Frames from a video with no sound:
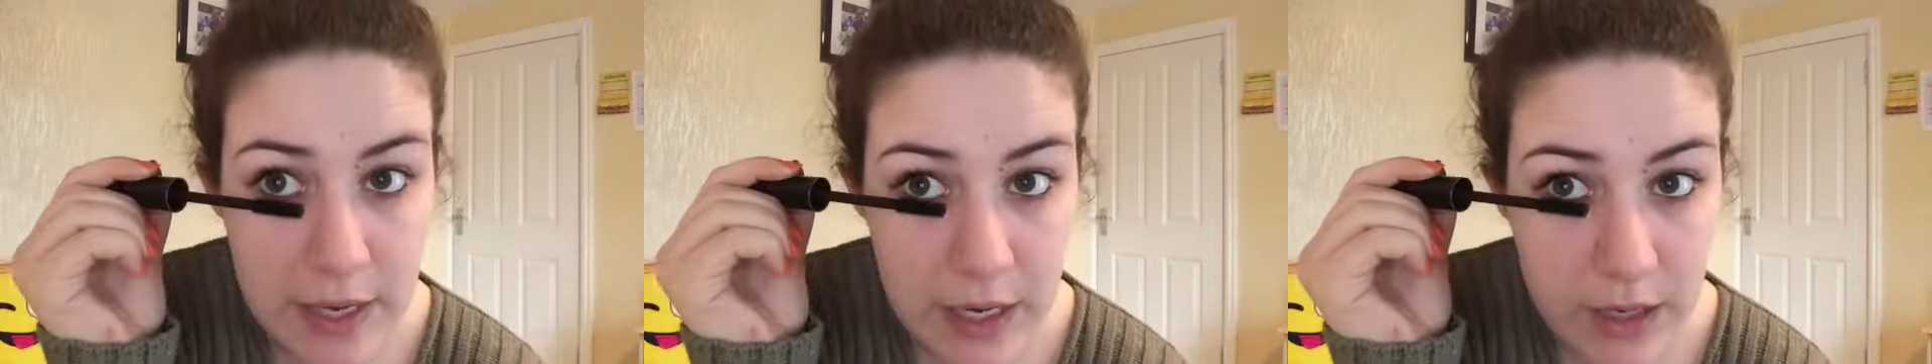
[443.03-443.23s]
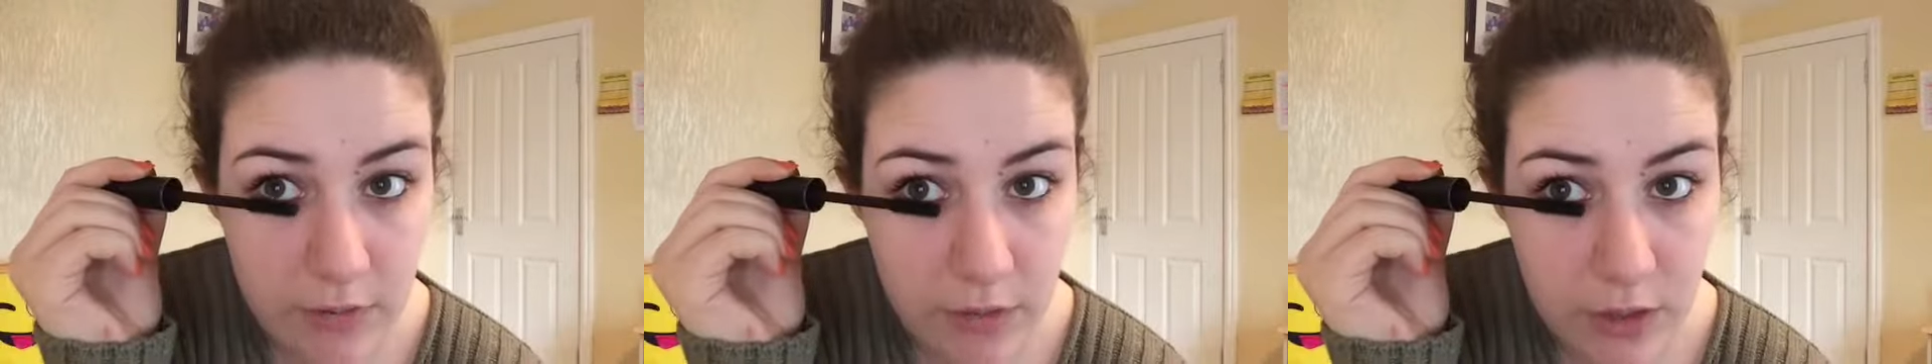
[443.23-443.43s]

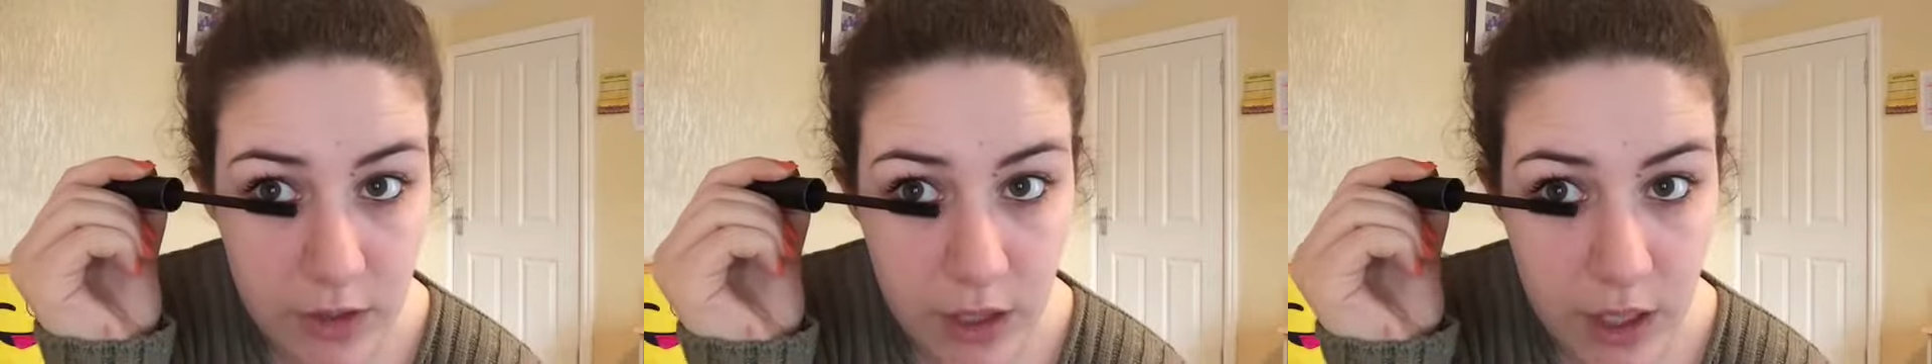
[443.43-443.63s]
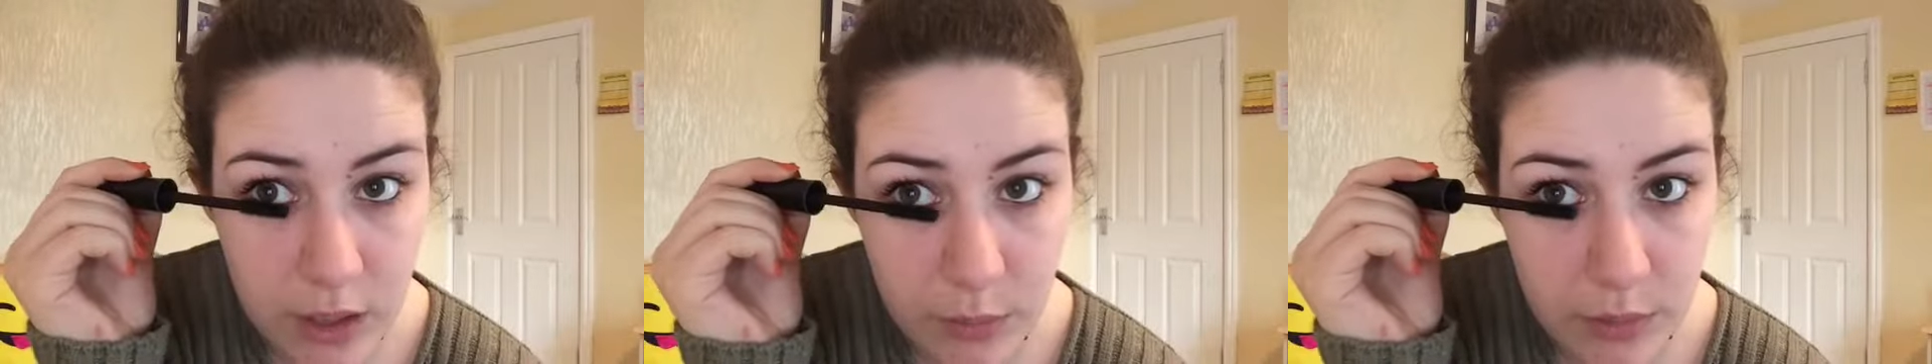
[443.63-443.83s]
even
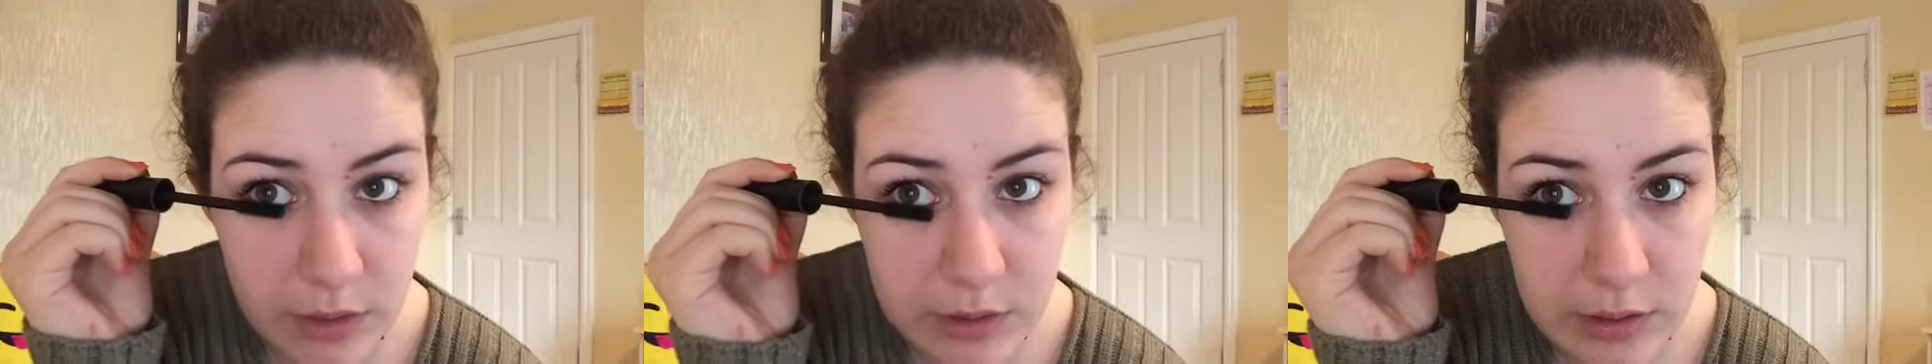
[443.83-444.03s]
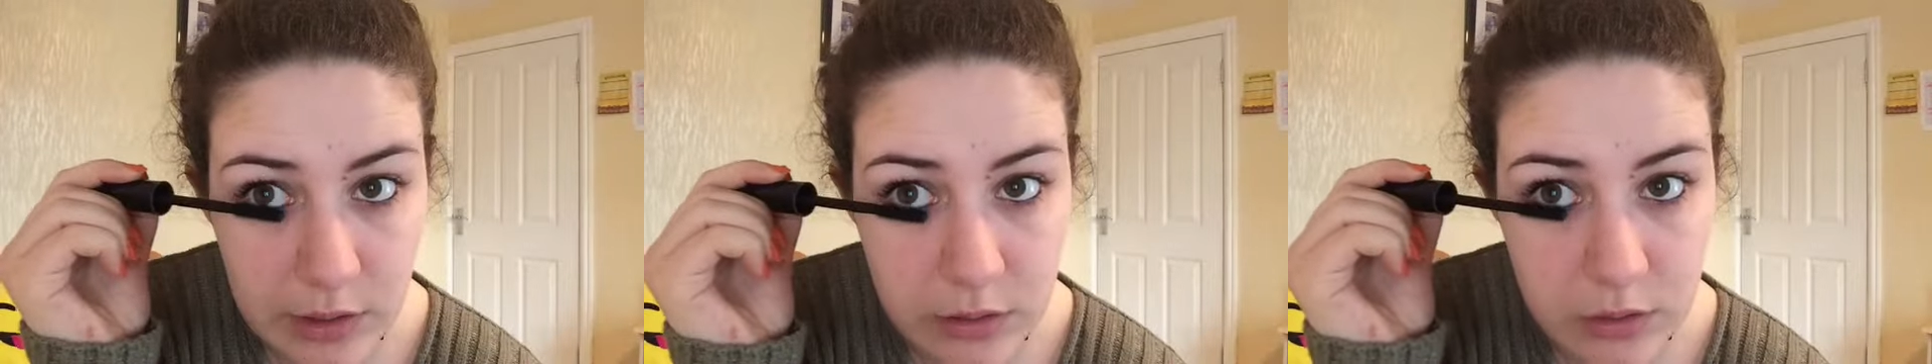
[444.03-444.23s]
though it was
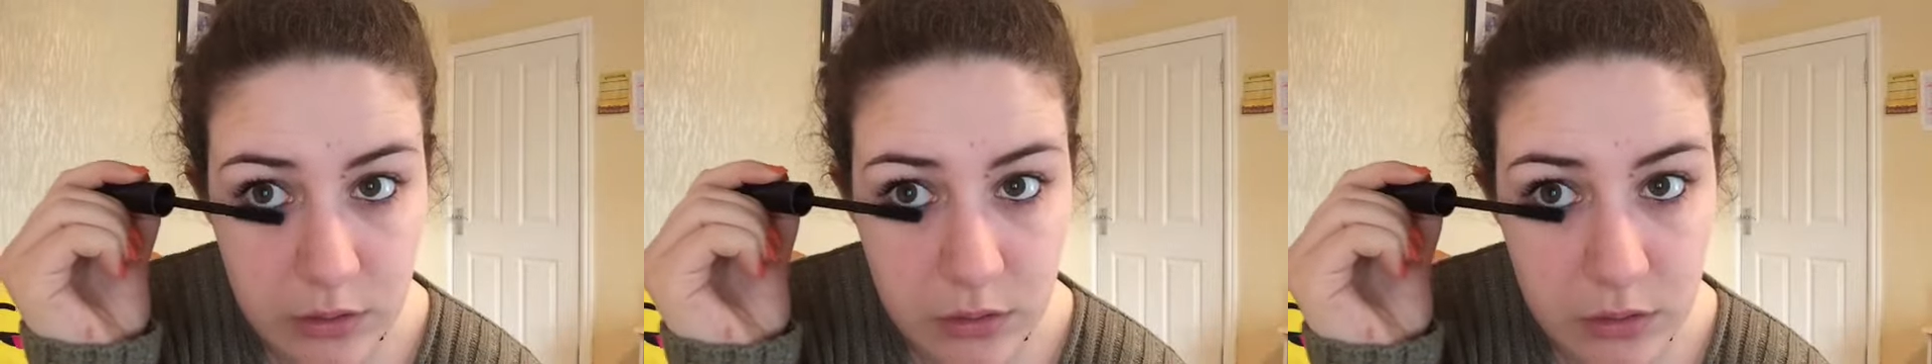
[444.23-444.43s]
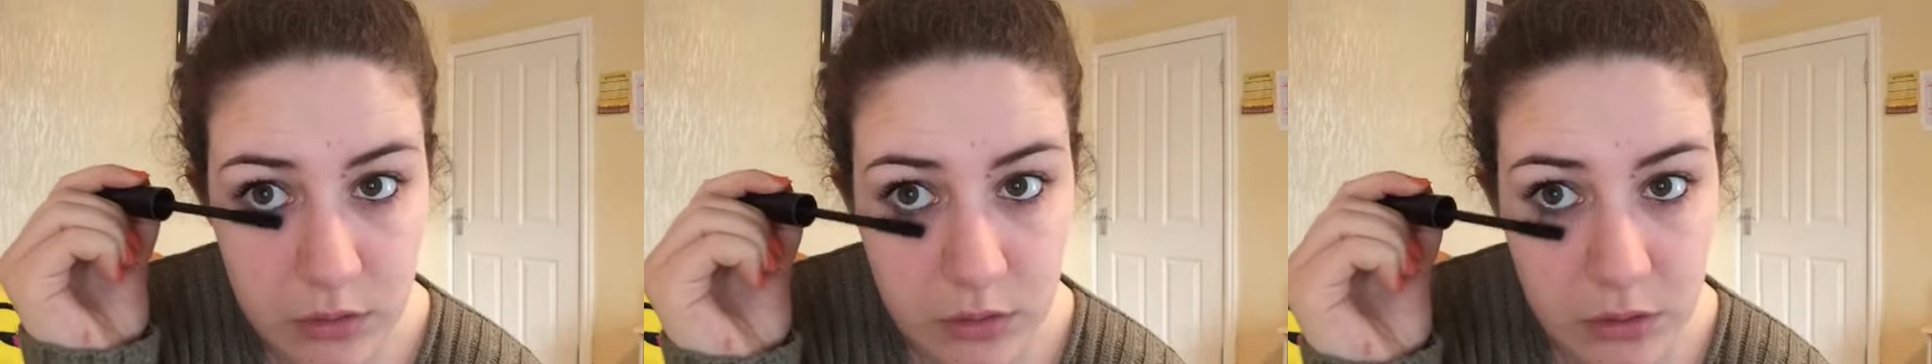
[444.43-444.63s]
subtle.